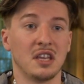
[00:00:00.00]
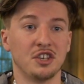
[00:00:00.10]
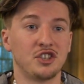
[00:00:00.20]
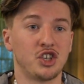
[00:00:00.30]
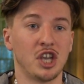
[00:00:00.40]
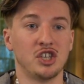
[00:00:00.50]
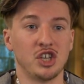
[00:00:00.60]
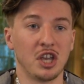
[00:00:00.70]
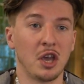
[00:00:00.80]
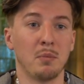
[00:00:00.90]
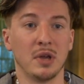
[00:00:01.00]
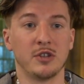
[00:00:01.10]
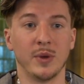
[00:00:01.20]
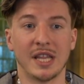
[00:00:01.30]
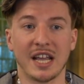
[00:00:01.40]
is changing
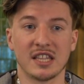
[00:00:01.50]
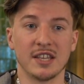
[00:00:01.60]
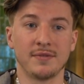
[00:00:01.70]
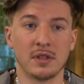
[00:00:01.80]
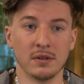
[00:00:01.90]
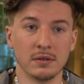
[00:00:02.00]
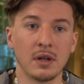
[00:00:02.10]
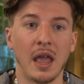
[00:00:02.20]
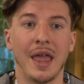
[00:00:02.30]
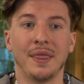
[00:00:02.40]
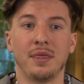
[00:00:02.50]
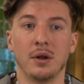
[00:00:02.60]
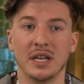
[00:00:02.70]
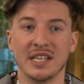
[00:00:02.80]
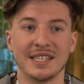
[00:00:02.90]
between -2 and
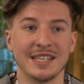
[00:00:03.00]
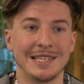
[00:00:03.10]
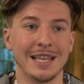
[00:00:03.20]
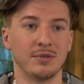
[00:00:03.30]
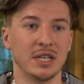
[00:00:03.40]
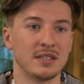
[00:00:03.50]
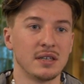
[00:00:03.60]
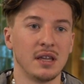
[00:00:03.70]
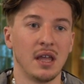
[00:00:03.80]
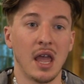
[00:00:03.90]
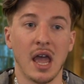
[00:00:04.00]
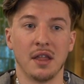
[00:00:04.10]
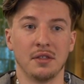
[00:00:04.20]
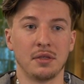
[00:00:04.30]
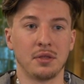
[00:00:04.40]
36 degrees.
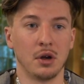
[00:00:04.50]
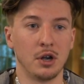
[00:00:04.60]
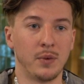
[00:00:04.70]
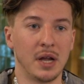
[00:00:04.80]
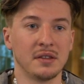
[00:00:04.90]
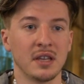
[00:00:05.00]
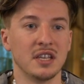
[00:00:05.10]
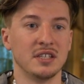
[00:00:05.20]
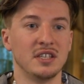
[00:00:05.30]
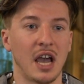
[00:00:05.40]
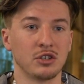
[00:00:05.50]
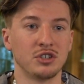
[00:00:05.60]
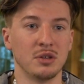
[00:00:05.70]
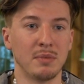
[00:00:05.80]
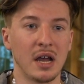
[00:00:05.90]
And the third one is
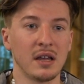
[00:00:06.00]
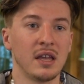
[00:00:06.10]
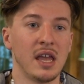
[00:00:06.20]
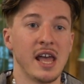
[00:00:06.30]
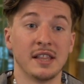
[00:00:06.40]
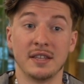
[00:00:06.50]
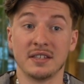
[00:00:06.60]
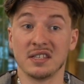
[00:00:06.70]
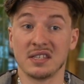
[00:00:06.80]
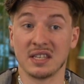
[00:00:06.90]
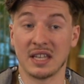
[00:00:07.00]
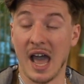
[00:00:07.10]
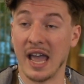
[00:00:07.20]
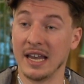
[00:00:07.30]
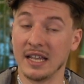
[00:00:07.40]
Yakushima. This is an
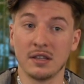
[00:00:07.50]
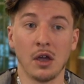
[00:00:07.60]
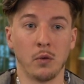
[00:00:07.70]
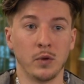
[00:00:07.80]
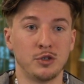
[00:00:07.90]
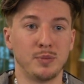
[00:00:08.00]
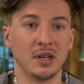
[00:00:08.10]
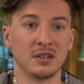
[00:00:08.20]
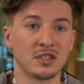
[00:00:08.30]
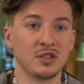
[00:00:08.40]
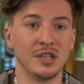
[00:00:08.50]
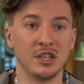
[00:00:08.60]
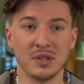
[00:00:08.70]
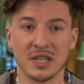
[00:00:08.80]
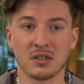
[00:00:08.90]
island which belongs to the
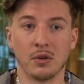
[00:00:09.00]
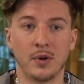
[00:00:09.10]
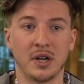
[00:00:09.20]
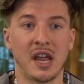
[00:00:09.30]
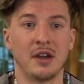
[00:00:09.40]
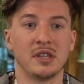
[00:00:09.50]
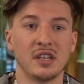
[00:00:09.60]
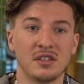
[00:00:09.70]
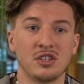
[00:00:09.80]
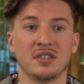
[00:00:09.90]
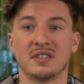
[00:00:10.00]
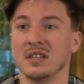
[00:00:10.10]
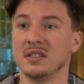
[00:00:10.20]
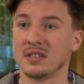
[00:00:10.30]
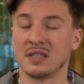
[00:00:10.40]
UNESCO World Heritage
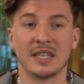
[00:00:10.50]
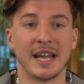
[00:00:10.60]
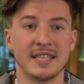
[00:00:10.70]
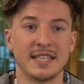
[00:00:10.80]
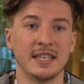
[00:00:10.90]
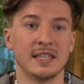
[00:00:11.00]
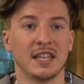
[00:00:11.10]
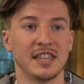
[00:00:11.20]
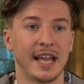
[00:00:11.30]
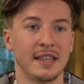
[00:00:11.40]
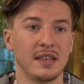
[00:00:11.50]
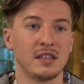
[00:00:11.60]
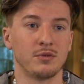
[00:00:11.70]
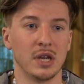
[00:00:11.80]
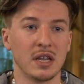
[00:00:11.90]
since
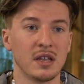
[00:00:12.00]
1993.